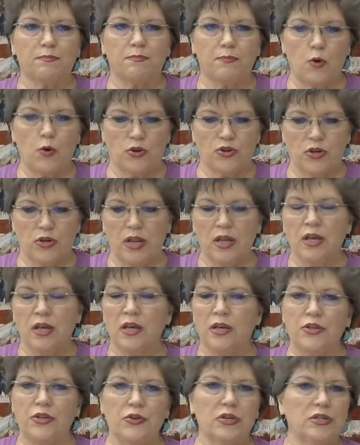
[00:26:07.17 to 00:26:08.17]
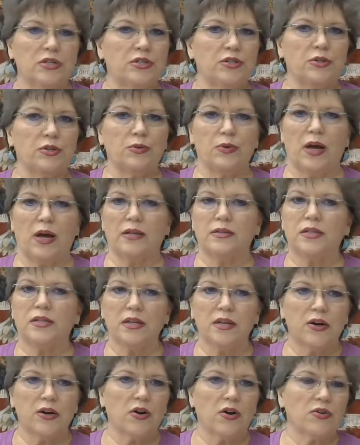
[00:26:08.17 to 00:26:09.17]
portrait. You can do a
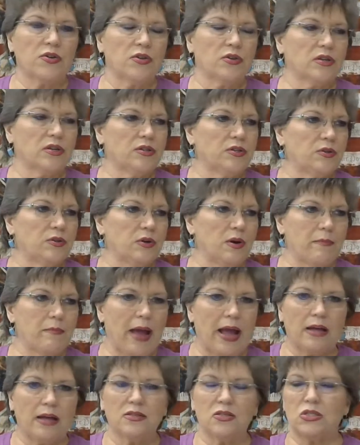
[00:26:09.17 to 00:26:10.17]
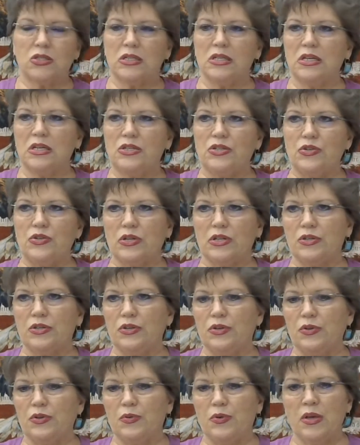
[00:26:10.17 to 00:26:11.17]
deer, you can do a mountain scene, you can
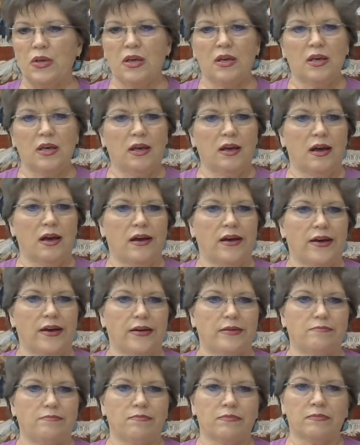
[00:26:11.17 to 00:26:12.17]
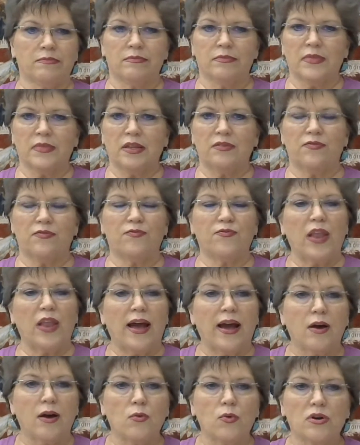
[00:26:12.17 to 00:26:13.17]
do
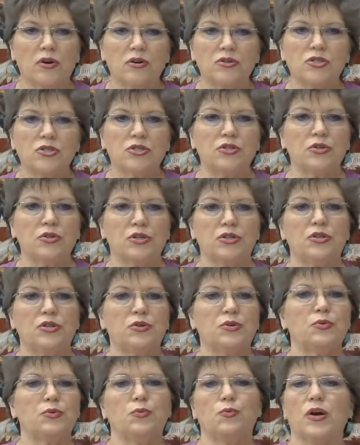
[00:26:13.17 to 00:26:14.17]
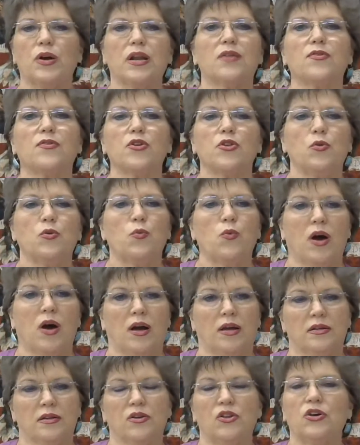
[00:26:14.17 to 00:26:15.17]
flowers, you can do whatever you
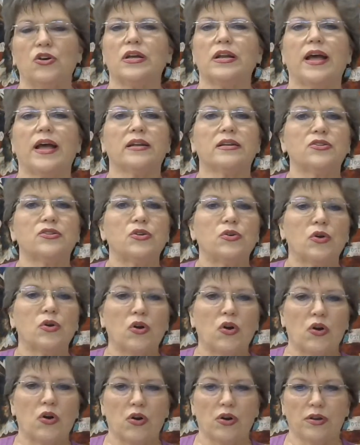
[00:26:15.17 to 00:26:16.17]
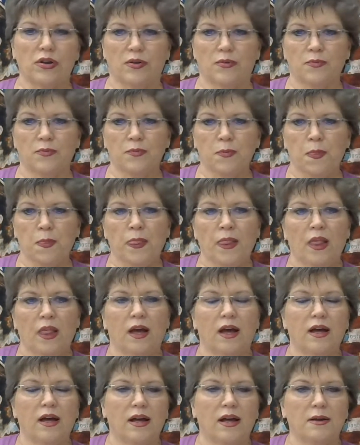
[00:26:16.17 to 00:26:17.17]
want, looking out into a garden.
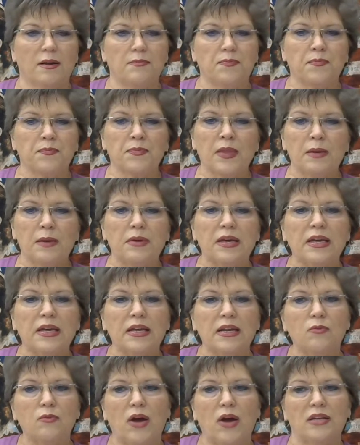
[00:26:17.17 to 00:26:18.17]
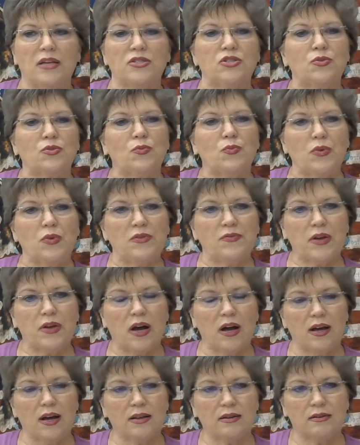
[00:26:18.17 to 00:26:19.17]
But anyways, we've
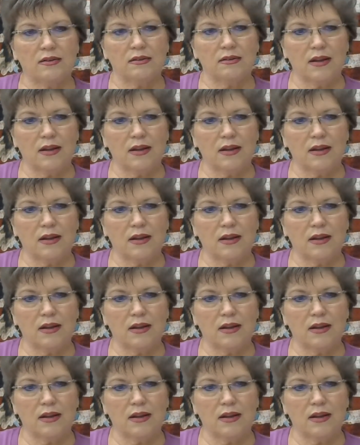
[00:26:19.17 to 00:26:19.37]
got